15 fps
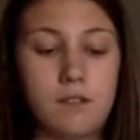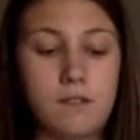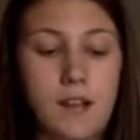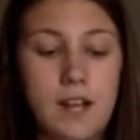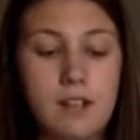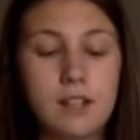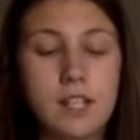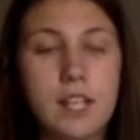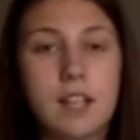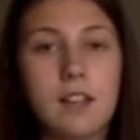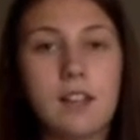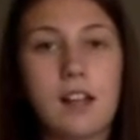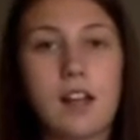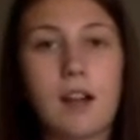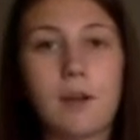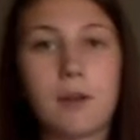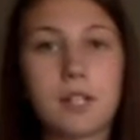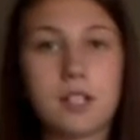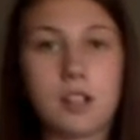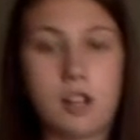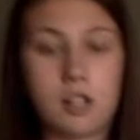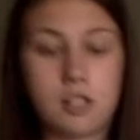Finally, I
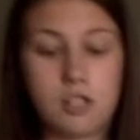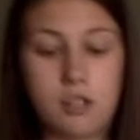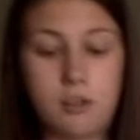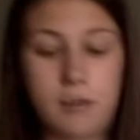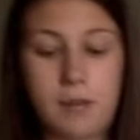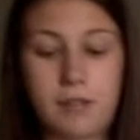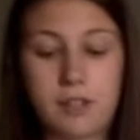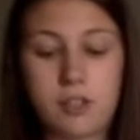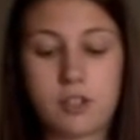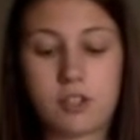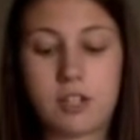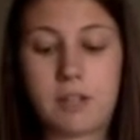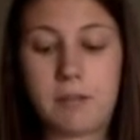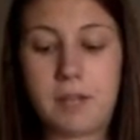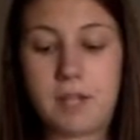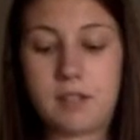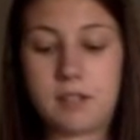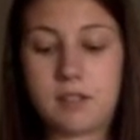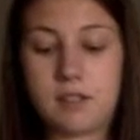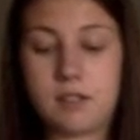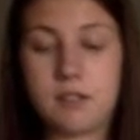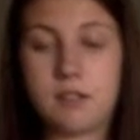want to talk to you about the
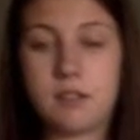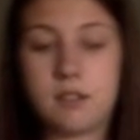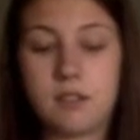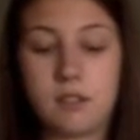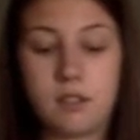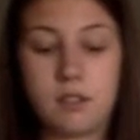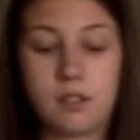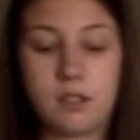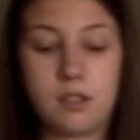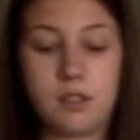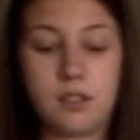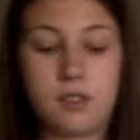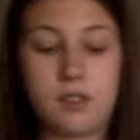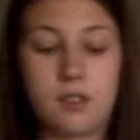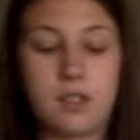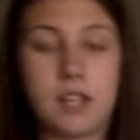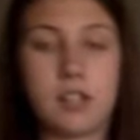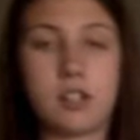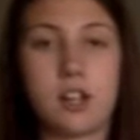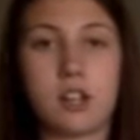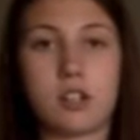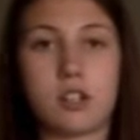treatments that
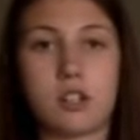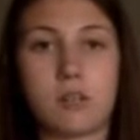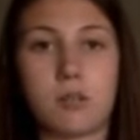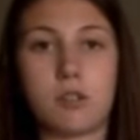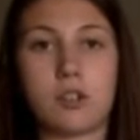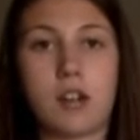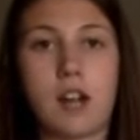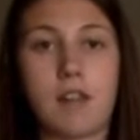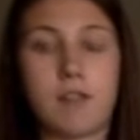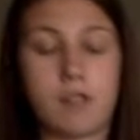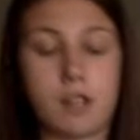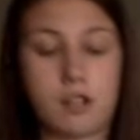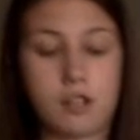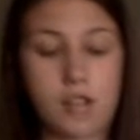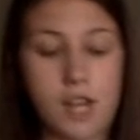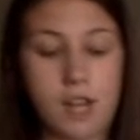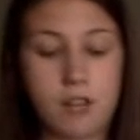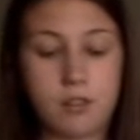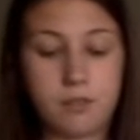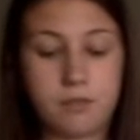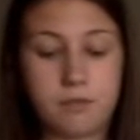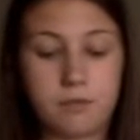doctors will try for your child.